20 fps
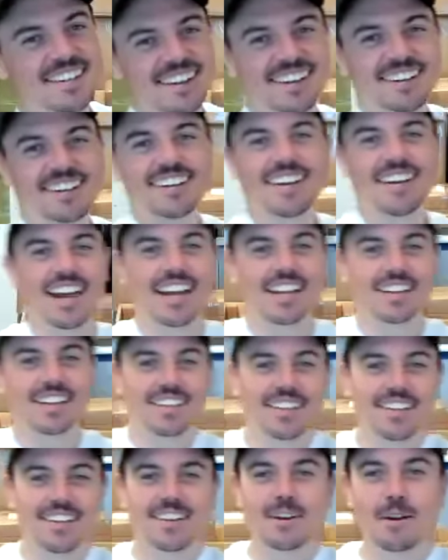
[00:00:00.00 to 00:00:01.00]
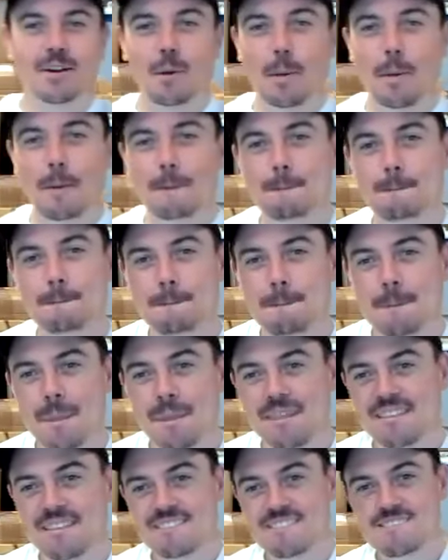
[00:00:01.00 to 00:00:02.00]
I remember seeing, like, I
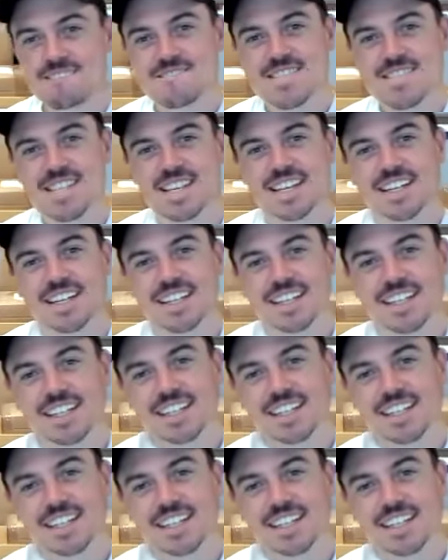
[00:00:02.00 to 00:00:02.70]
was watching